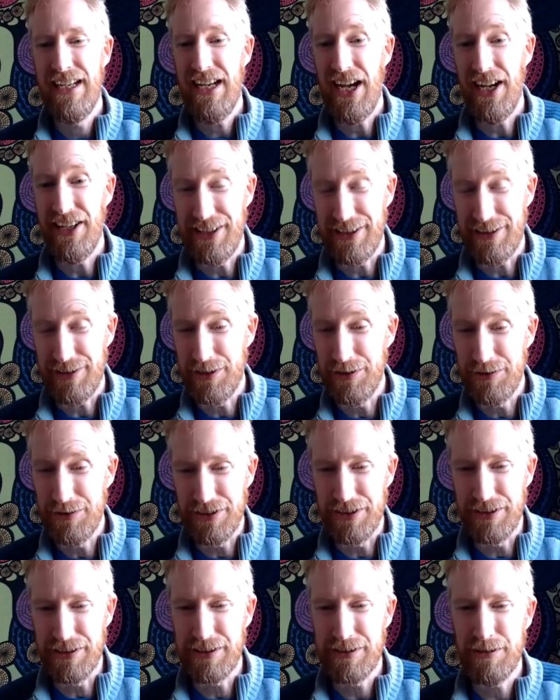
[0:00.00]
and it
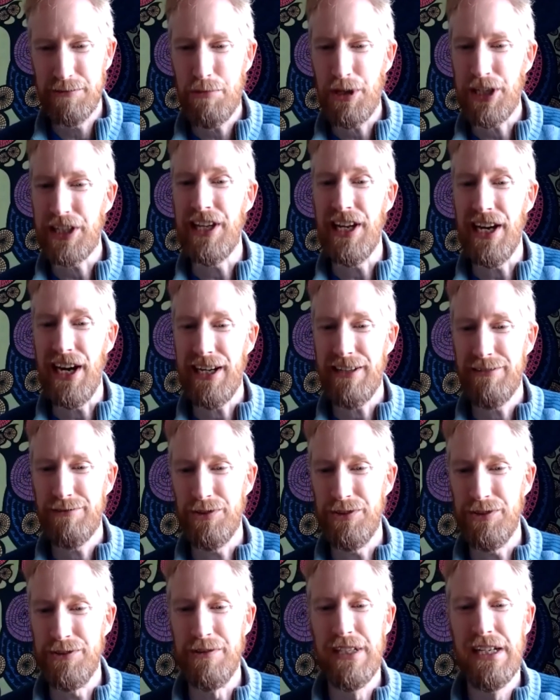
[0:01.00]
uses PKI
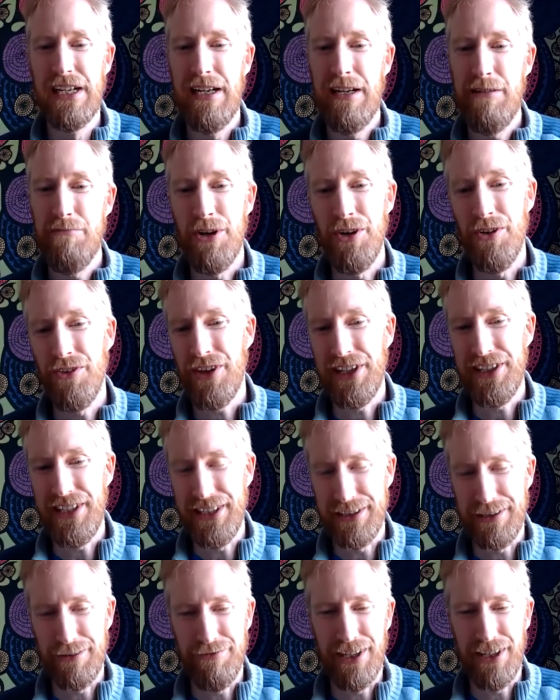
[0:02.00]
to both
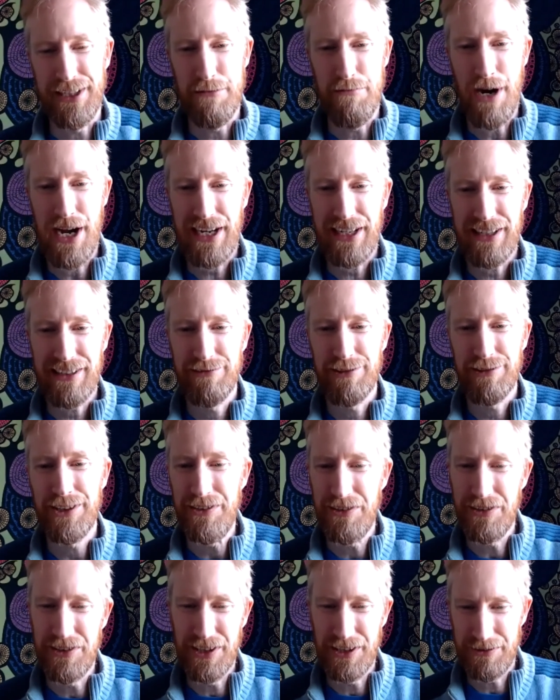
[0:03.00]
identify the bank, so
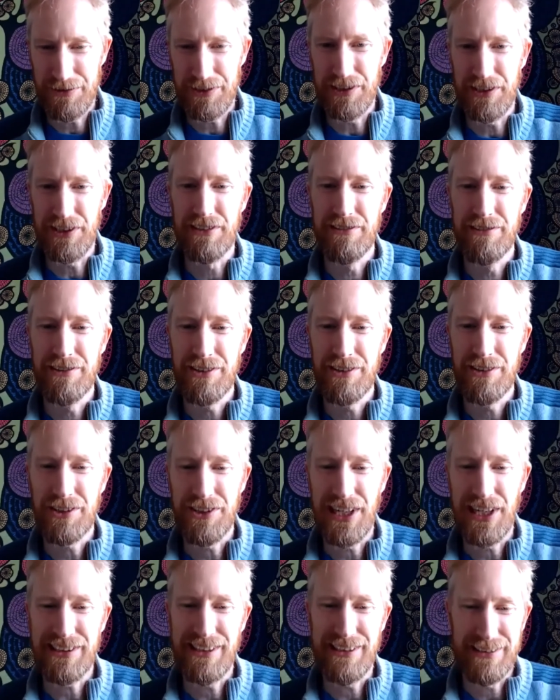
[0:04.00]
you know you're
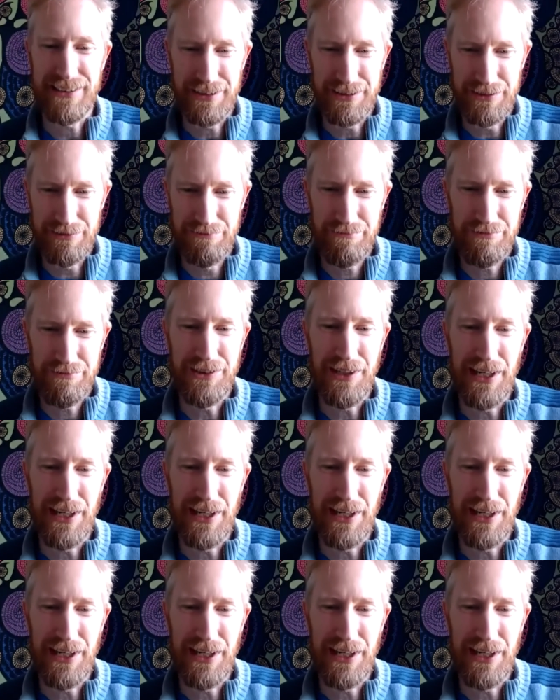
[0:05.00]
connecting to the right